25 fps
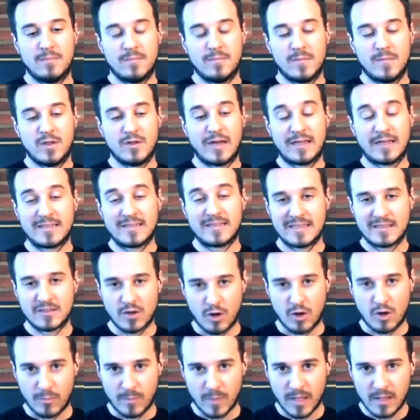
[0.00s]
United States
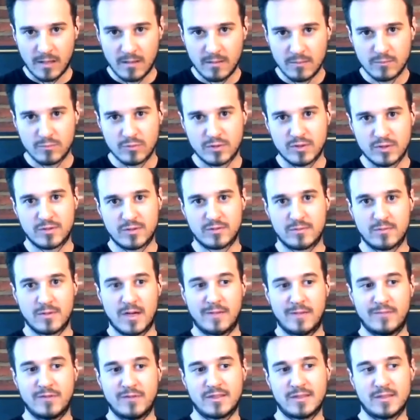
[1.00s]
Army, which
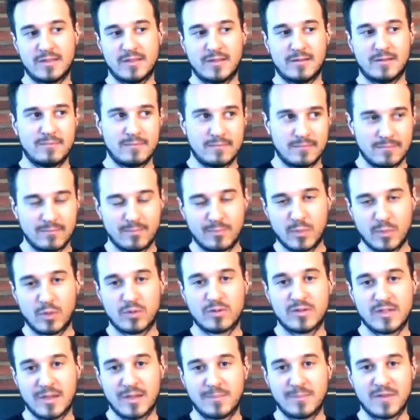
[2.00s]
obviously
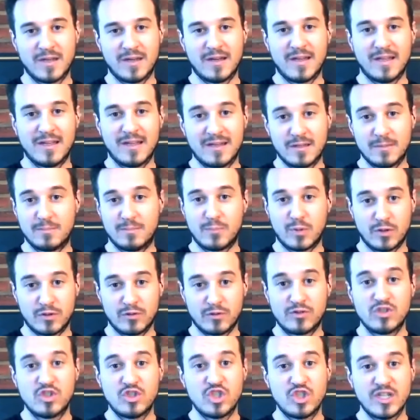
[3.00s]
bulked up the need to
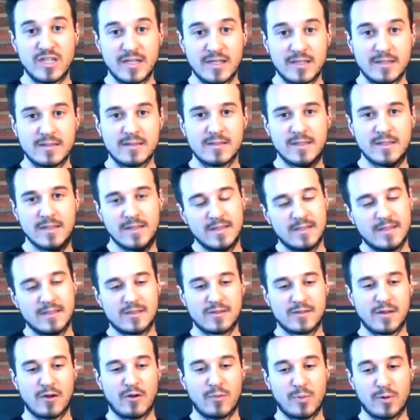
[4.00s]
produce cheese.
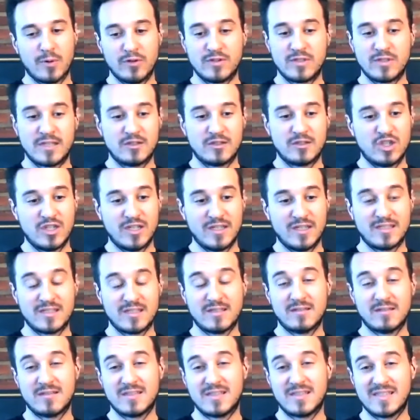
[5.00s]
So they were producing cheese
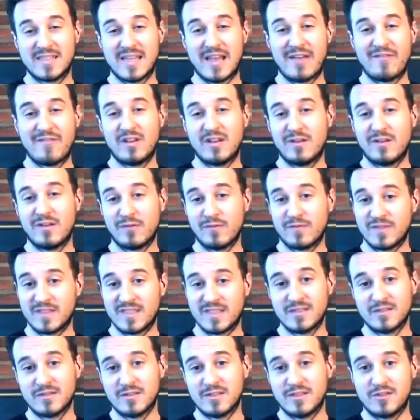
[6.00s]
in 7 different
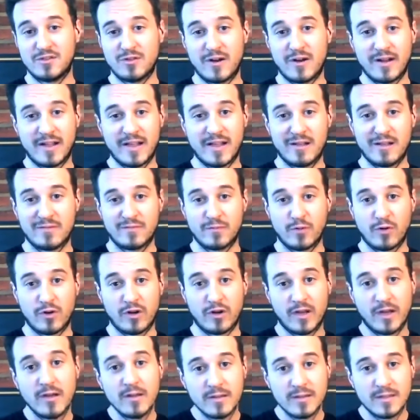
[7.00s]
facilities throughout
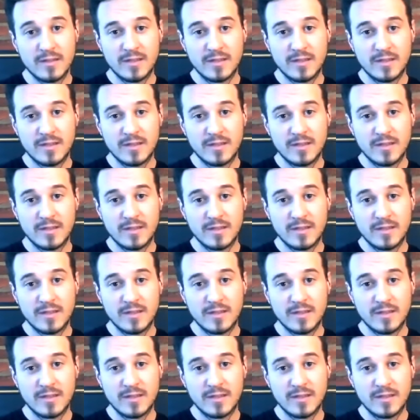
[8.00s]
California.